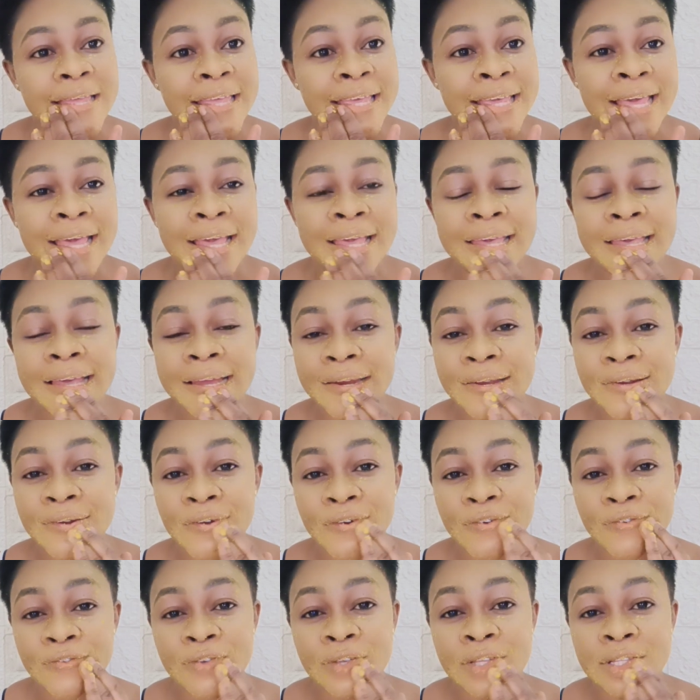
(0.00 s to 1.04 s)
you can get
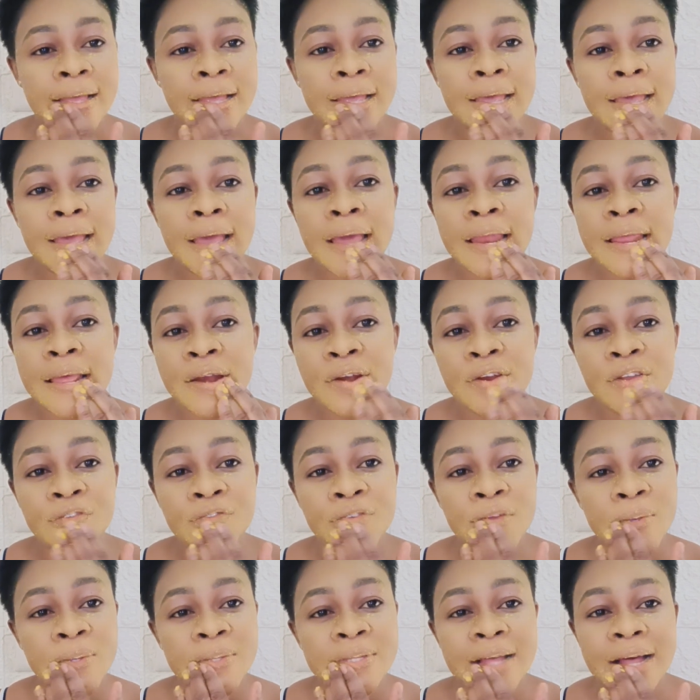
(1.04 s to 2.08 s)
rid of it and it
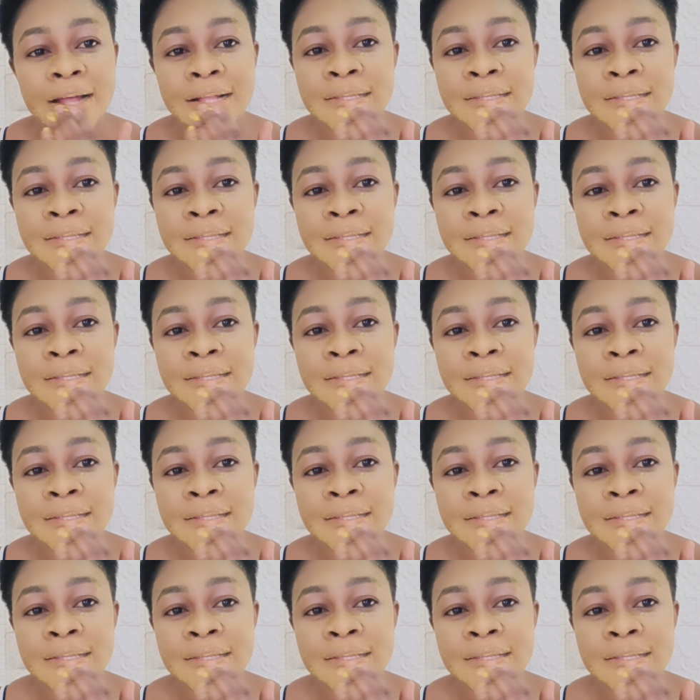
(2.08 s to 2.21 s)
reveals